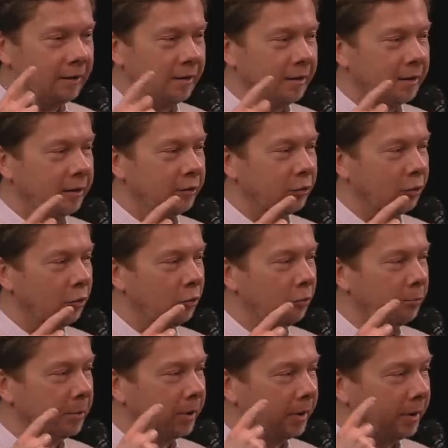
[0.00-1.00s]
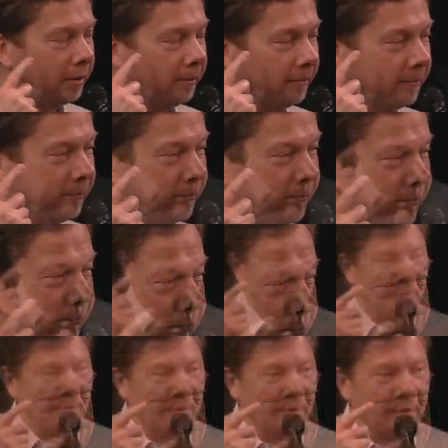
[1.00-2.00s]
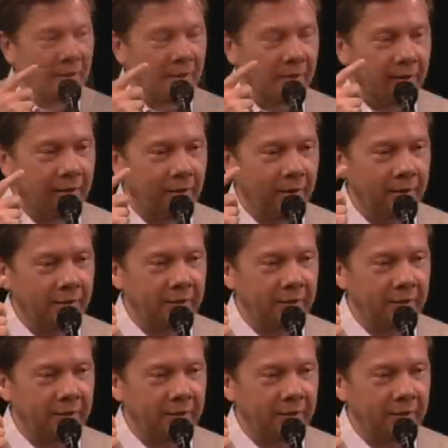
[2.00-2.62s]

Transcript: that is hoping at